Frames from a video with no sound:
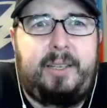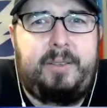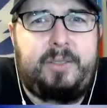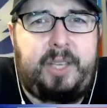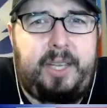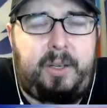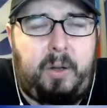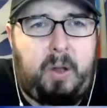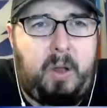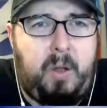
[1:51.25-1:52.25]
It was like,
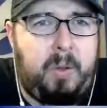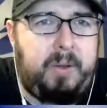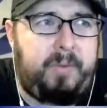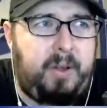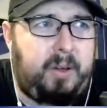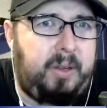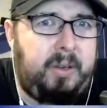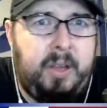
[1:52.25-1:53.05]
oh, and fucking,